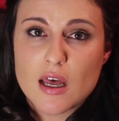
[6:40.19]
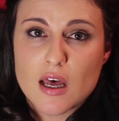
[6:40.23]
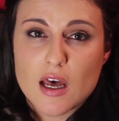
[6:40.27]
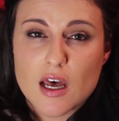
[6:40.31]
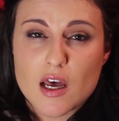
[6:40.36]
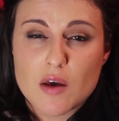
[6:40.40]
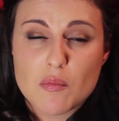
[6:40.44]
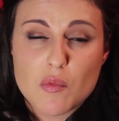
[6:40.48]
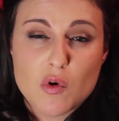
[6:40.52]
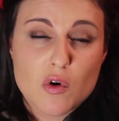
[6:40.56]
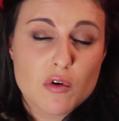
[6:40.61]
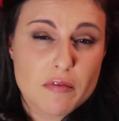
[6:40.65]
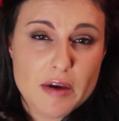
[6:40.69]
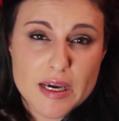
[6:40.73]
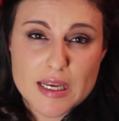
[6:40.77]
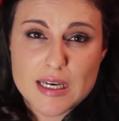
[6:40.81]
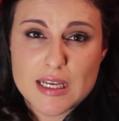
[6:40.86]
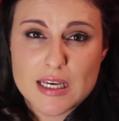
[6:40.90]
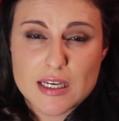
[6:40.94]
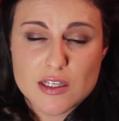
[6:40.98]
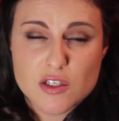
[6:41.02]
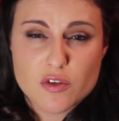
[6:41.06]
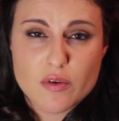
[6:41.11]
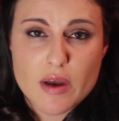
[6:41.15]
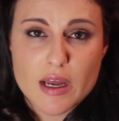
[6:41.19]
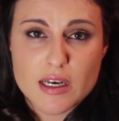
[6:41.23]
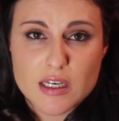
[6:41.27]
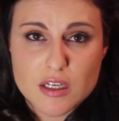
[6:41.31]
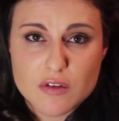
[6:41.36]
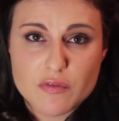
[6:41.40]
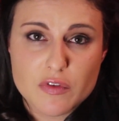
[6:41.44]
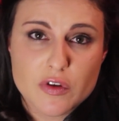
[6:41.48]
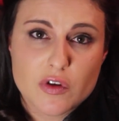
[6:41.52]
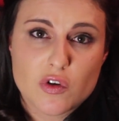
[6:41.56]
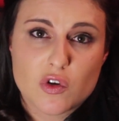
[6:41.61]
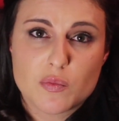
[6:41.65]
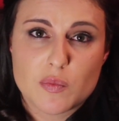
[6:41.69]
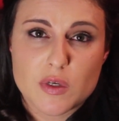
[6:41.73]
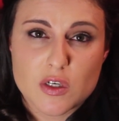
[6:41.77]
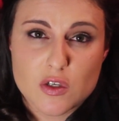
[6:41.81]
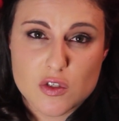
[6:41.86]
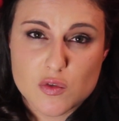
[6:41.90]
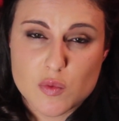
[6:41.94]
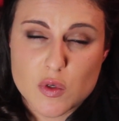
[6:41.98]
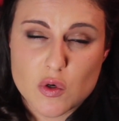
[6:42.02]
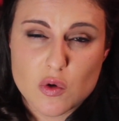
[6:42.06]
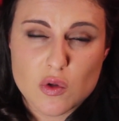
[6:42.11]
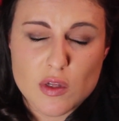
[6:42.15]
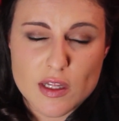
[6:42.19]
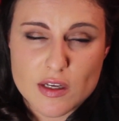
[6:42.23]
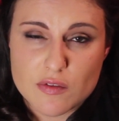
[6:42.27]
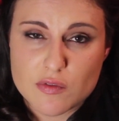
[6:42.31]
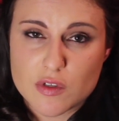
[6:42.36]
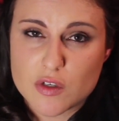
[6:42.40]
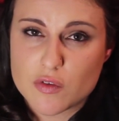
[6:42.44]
Um, already, it's quite difficult because we all have